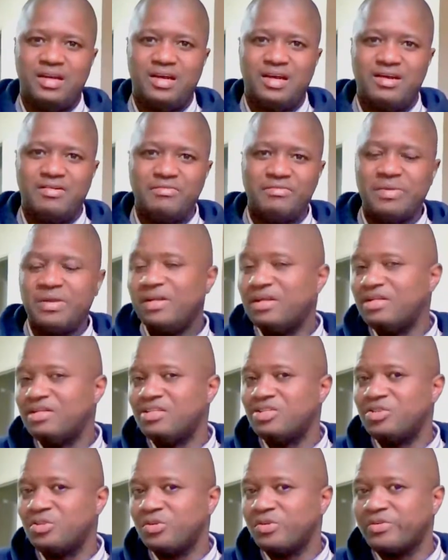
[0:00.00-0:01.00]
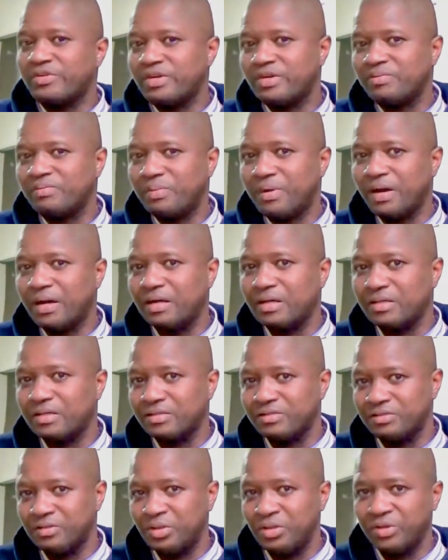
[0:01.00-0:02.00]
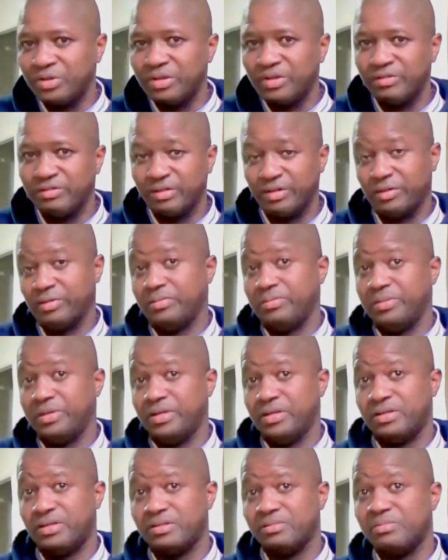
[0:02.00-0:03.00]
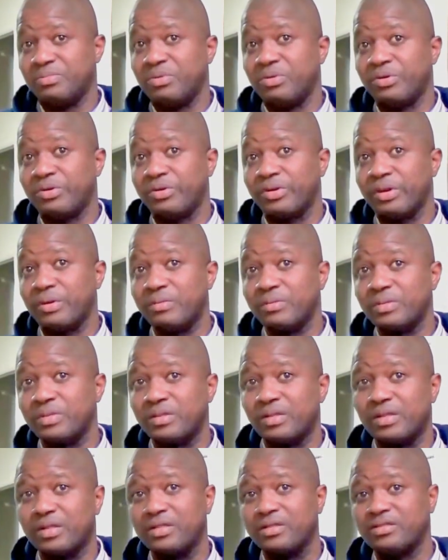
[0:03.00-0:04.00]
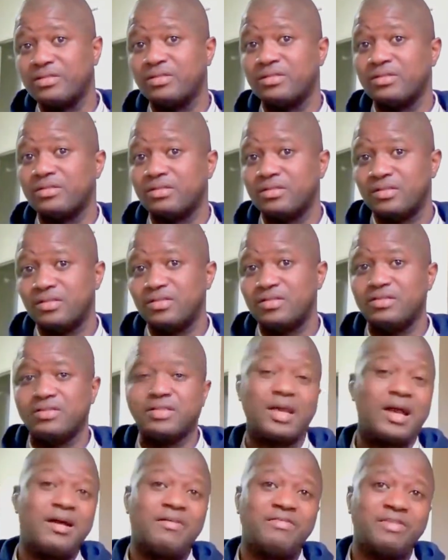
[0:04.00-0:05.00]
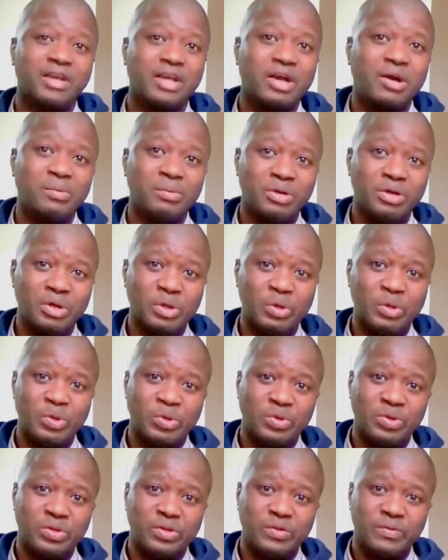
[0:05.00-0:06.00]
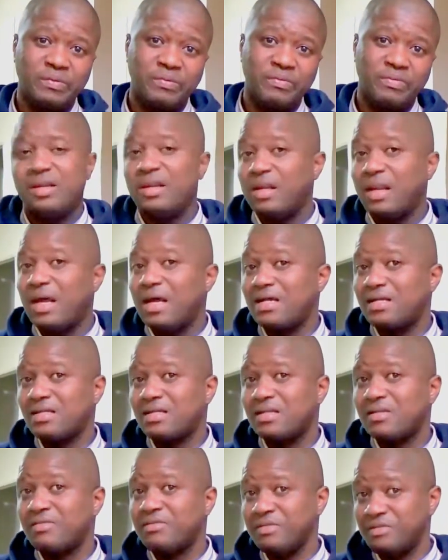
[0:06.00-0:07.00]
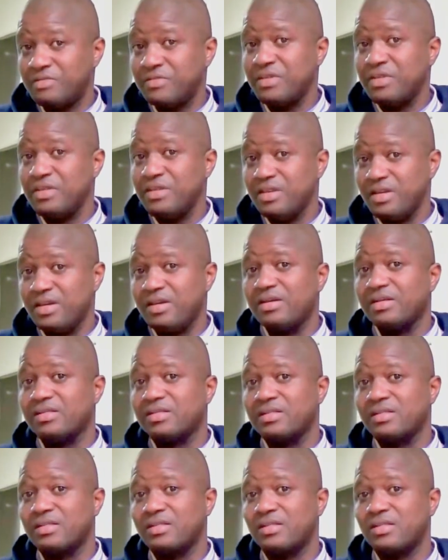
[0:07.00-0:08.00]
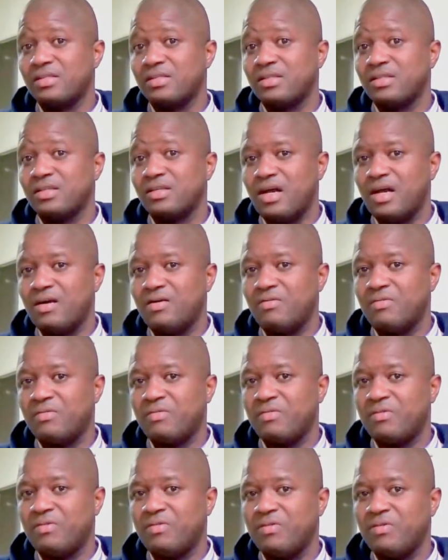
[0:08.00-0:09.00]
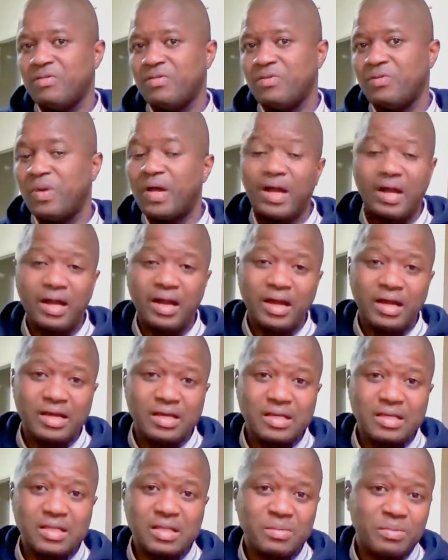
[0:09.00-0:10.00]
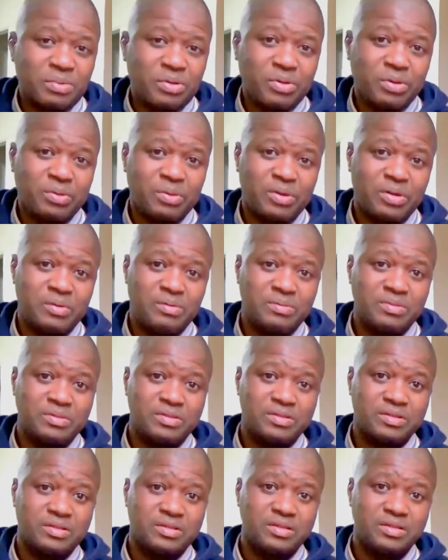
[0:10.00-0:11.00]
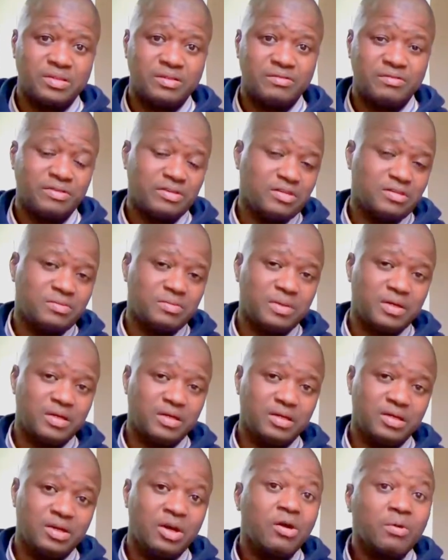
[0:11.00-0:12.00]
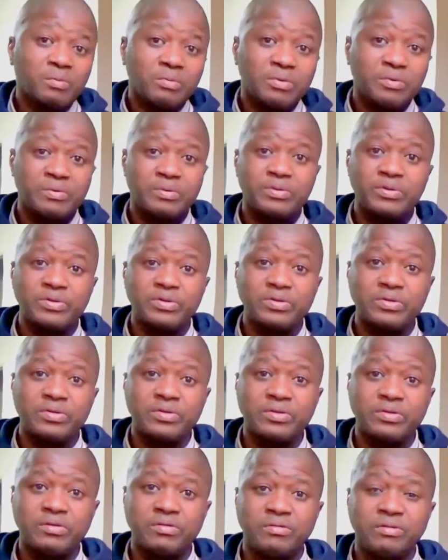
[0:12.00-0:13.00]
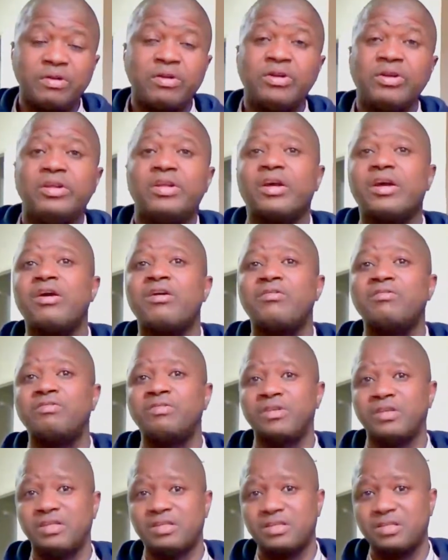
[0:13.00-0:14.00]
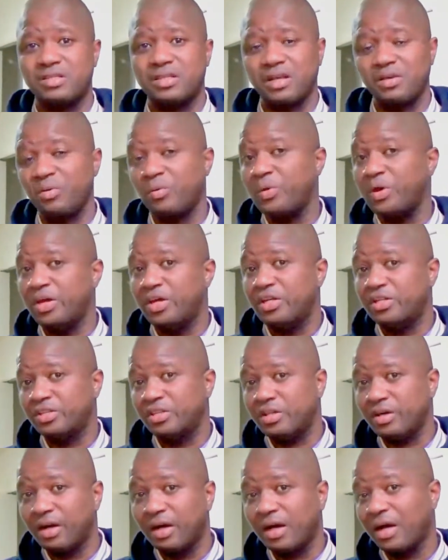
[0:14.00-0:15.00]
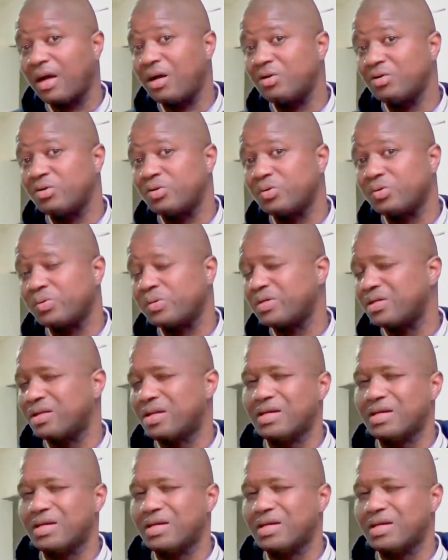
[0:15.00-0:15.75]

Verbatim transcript: I've been an integral part of youth development and programs that serve the common good. In the last 15 years, I've realized the problems faced by young people following the conflicts that raged in our country which